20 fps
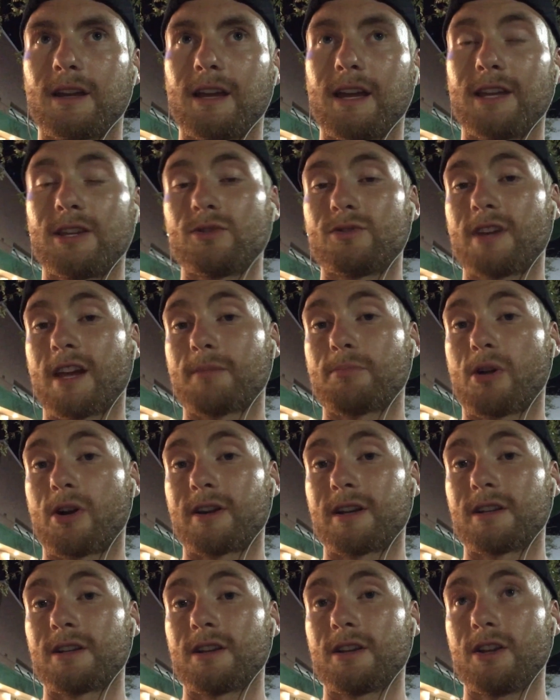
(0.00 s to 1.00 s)
and you take
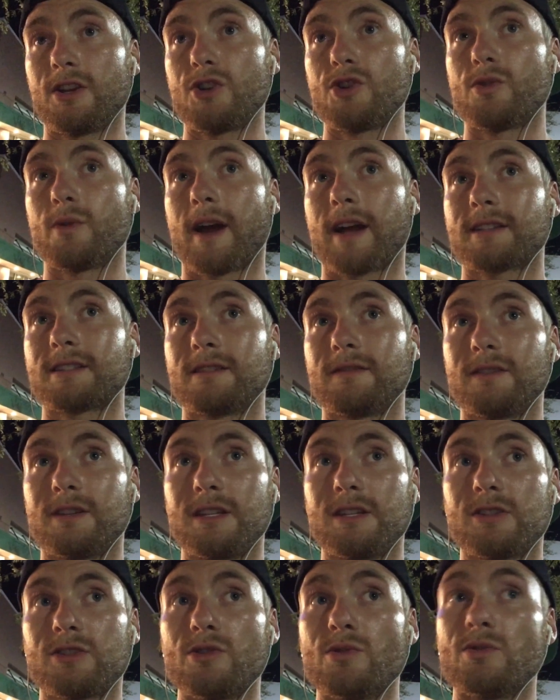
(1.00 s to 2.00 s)
part in, in new
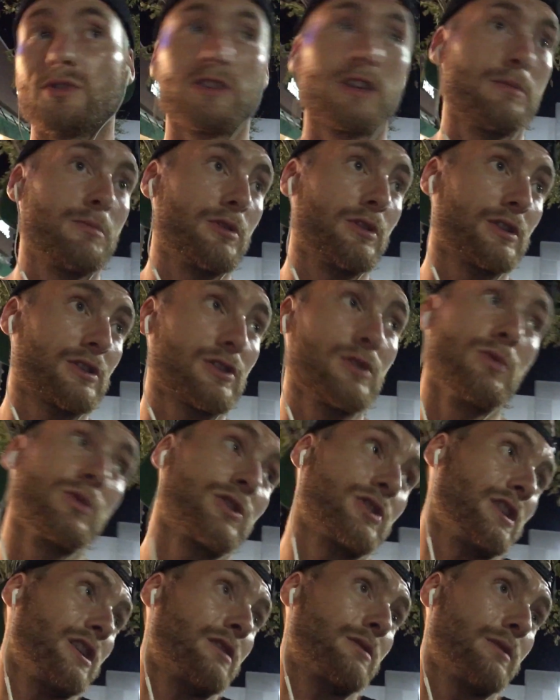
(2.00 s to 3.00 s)
activities, new stimulus, new
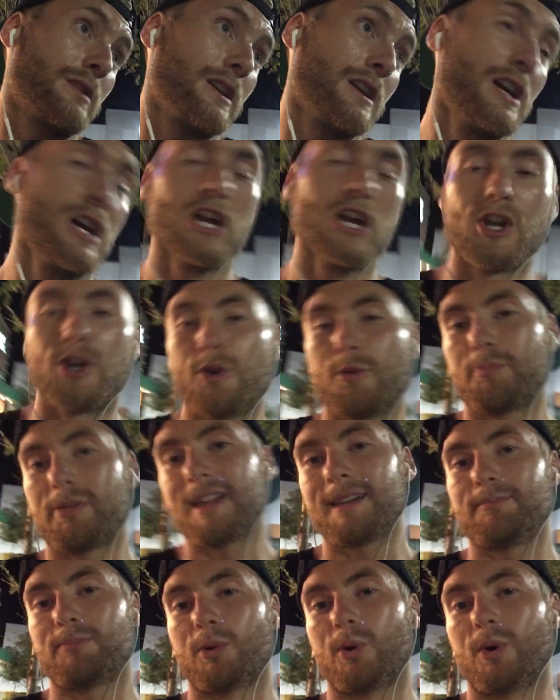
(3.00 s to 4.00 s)
scenery, new
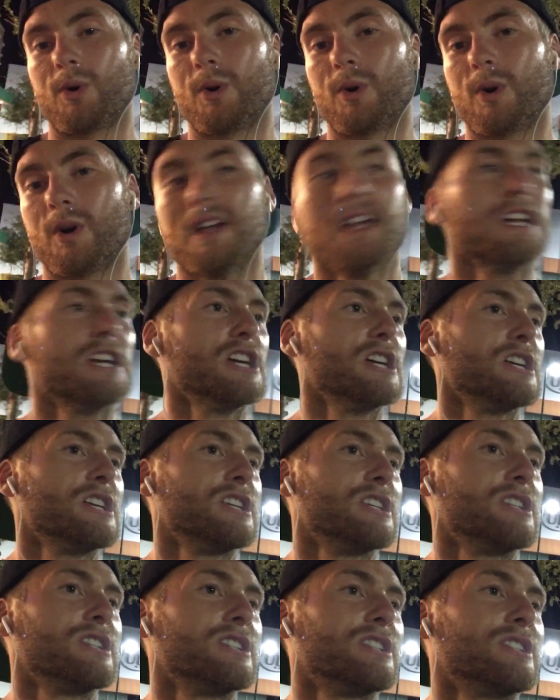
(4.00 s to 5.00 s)
people,
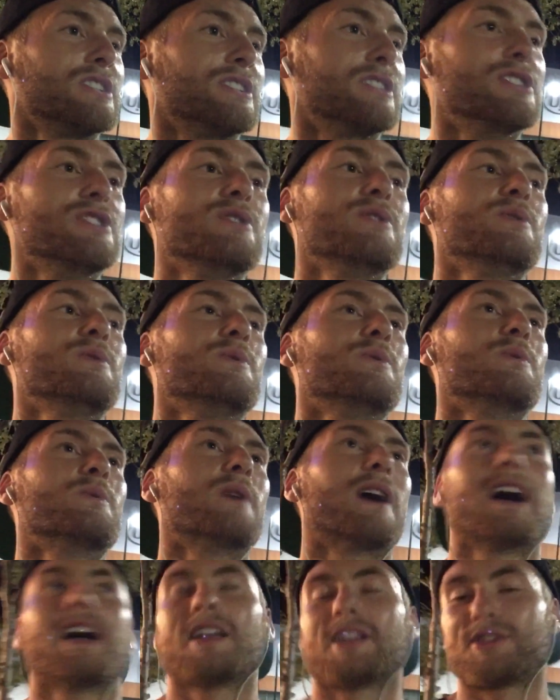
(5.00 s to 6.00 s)

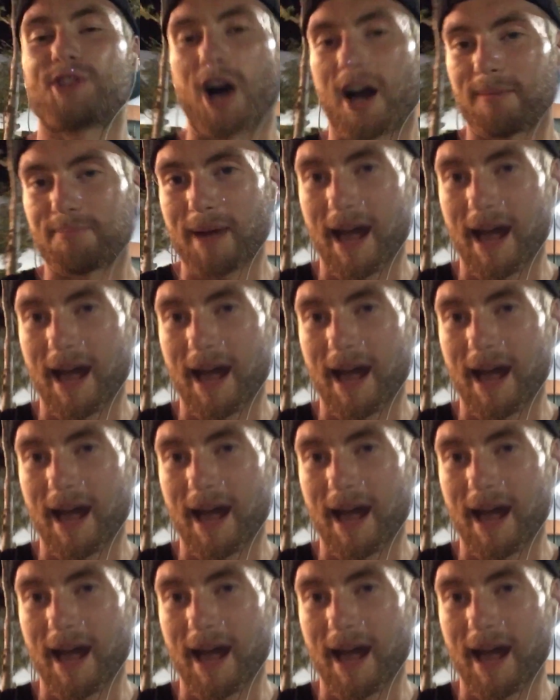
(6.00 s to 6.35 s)
new thought